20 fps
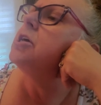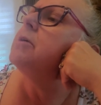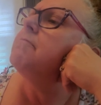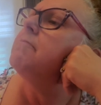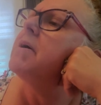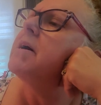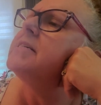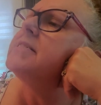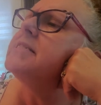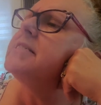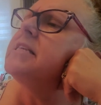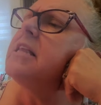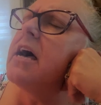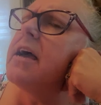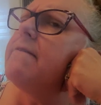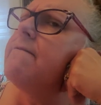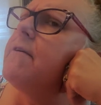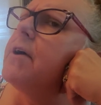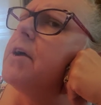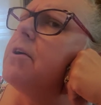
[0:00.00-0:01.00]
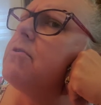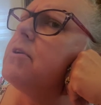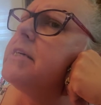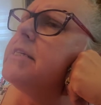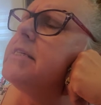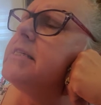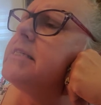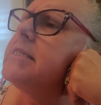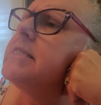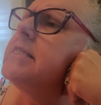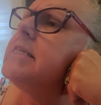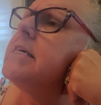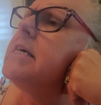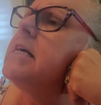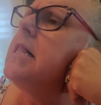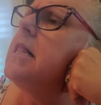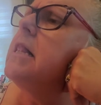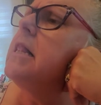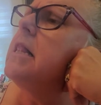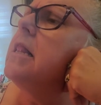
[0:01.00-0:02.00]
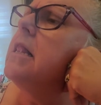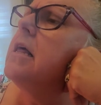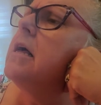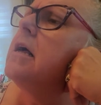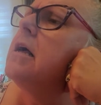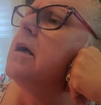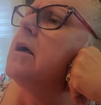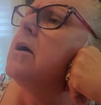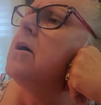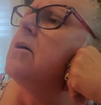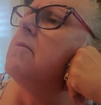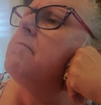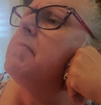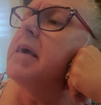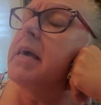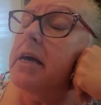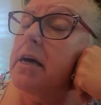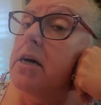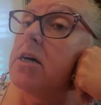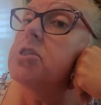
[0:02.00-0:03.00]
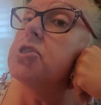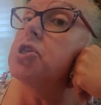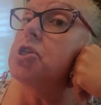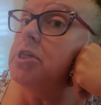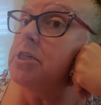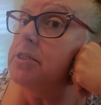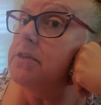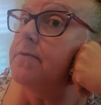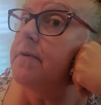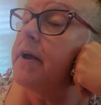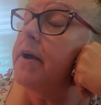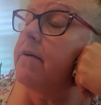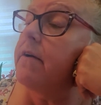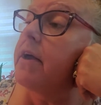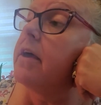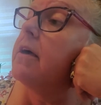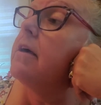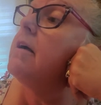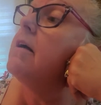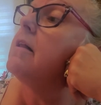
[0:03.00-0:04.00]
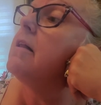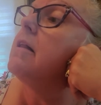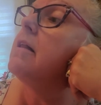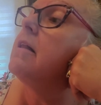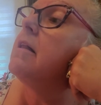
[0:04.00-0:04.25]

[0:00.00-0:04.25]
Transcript: must lie very still because she's very ill.